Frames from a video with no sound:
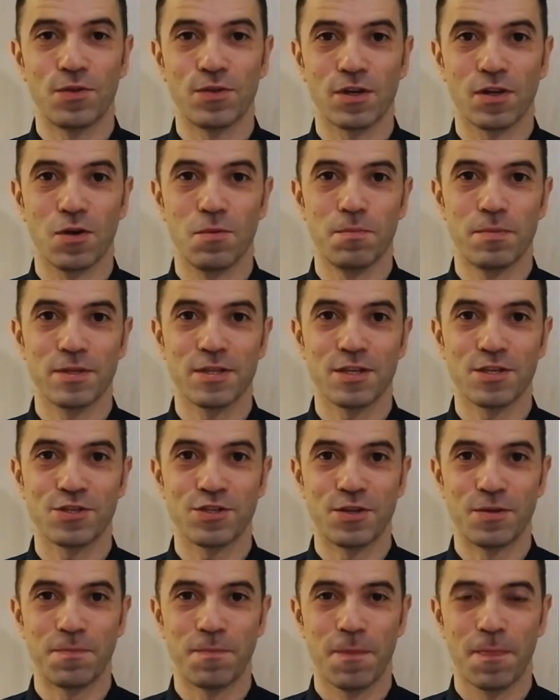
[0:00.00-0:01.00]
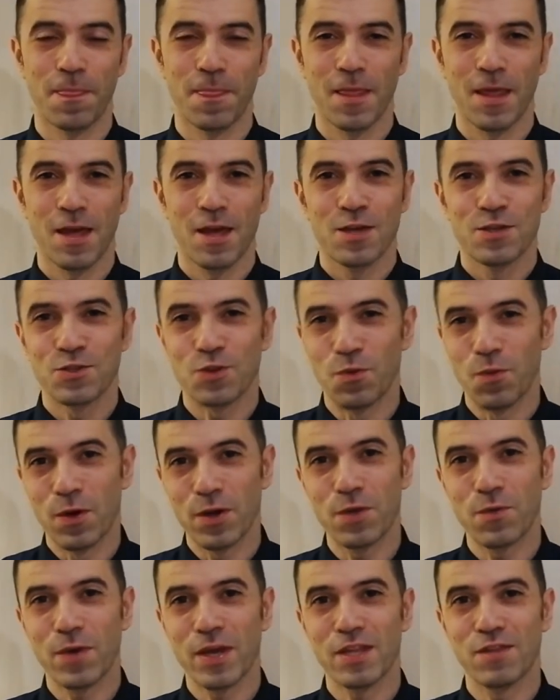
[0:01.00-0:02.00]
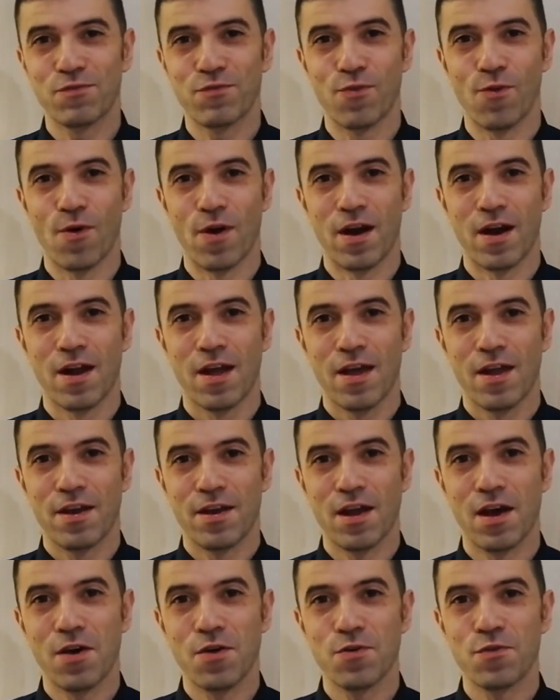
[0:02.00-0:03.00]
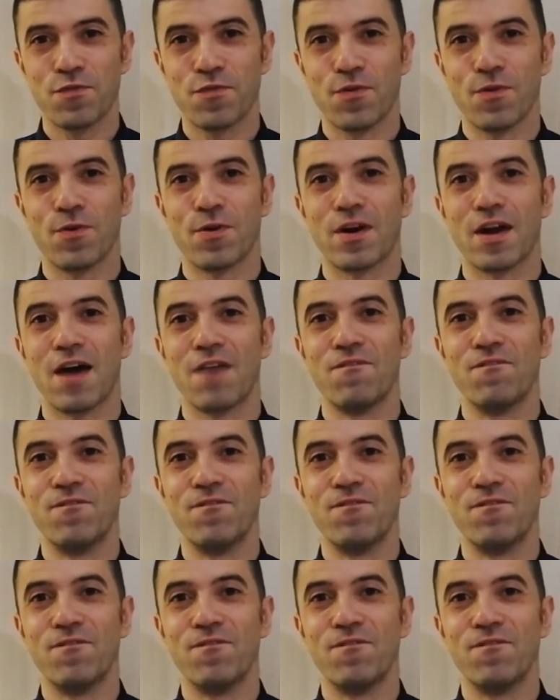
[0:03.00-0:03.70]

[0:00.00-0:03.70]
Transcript: on the competition. So what are you waiting for? Now for a